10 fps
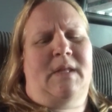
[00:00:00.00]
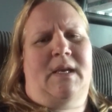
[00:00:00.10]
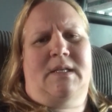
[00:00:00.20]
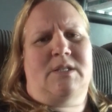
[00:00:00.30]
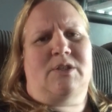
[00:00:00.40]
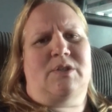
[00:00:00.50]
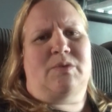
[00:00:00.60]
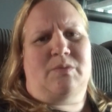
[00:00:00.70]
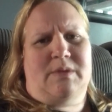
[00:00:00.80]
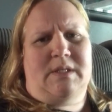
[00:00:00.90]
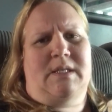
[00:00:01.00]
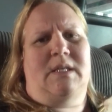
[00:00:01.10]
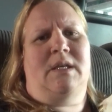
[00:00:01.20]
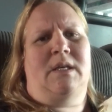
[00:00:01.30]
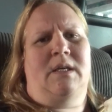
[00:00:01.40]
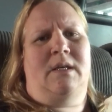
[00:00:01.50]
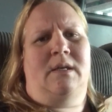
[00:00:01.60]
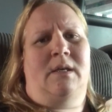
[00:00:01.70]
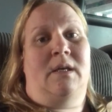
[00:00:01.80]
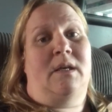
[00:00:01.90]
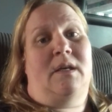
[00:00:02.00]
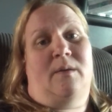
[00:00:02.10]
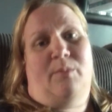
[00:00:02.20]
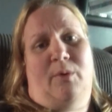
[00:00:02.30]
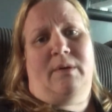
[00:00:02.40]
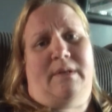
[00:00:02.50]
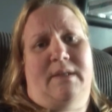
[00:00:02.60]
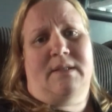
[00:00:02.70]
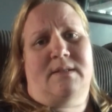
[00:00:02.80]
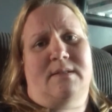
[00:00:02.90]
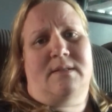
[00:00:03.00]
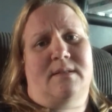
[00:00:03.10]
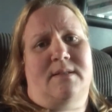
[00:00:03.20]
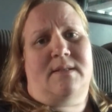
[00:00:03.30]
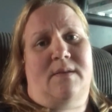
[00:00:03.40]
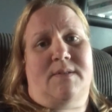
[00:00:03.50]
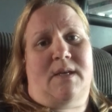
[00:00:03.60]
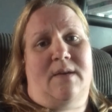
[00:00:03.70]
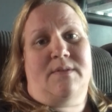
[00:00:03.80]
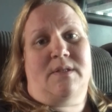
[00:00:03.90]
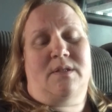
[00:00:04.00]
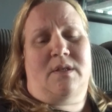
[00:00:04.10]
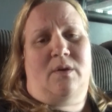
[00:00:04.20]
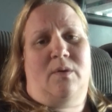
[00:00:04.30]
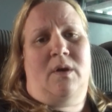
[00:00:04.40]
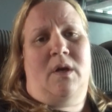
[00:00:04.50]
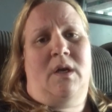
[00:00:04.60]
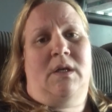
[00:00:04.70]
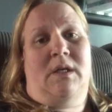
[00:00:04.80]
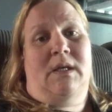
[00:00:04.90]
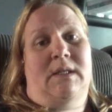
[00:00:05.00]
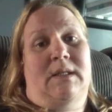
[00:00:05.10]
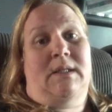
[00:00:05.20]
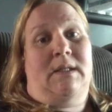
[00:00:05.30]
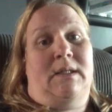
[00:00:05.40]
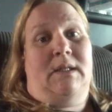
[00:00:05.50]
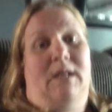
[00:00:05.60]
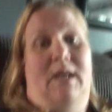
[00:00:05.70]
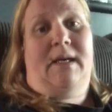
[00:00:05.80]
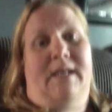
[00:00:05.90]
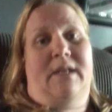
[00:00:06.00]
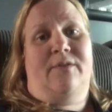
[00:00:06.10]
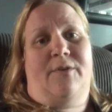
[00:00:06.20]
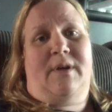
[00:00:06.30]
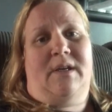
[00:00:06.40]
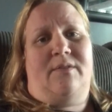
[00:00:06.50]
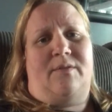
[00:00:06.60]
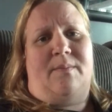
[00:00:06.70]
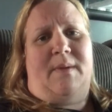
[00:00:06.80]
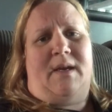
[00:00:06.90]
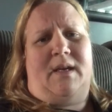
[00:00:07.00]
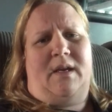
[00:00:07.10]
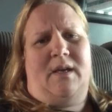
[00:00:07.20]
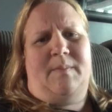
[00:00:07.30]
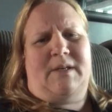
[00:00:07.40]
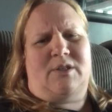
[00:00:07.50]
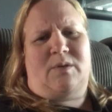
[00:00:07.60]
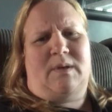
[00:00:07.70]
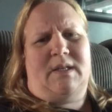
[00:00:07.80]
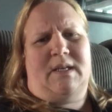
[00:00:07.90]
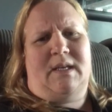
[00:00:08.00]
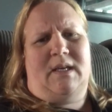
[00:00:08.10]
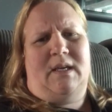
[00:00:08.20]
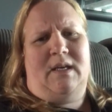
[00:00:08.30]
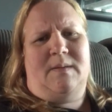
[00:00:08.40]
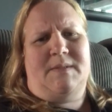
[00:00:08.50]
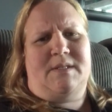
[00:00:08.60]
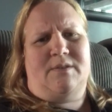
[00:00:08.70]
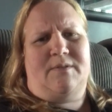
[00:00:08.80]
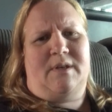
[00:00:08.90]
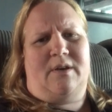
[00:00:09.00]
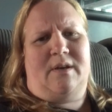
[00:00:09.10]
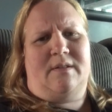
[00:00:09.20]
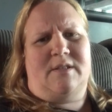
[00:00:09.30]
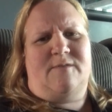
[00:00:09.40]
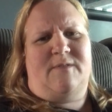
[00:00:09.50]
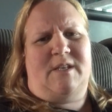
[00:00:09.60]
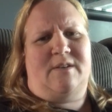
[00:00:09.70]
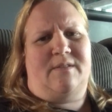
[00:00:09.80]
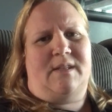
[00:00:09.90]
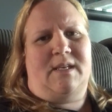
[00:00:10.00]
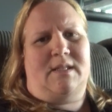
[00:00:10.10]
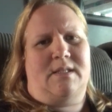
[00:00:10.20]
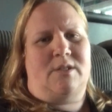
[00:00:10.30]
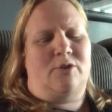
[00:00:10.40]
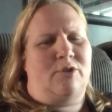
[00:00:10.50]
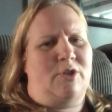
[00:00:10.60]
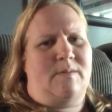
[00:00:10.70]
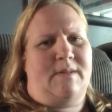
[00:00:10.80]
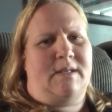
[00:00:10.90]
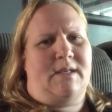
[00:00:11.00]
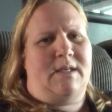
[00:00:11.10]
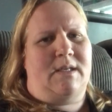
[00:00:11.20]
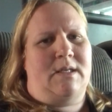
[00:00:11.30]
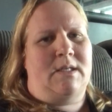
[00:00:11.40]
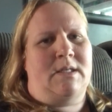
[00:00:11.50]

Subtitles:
And it's just really important. It saves lives. So again, forgive my picture quality. I'm still figuring out this video thing and this YouTube thing.